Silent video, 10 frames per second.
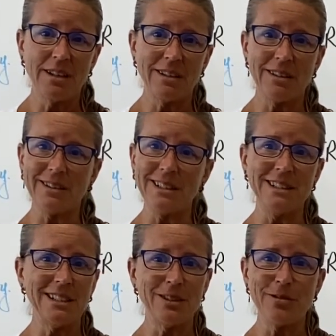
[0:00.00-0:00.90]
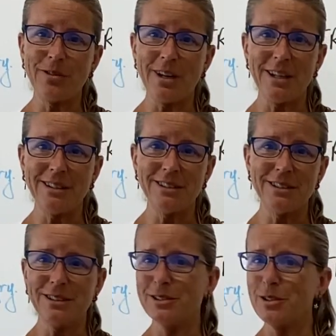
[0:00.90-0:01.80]
they're easy to find,
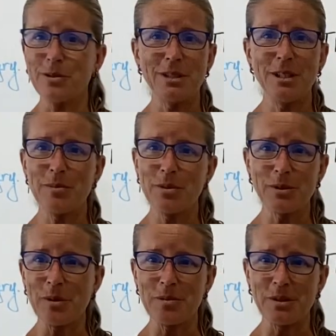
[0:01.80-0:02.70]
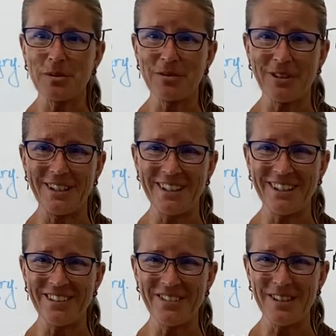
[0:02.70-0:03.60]
you don't need a prescription for any
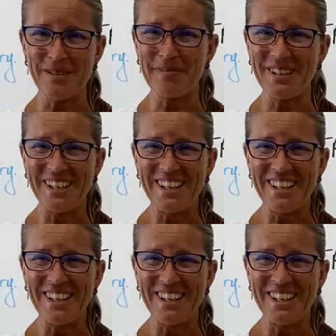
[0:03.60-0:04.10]
of them,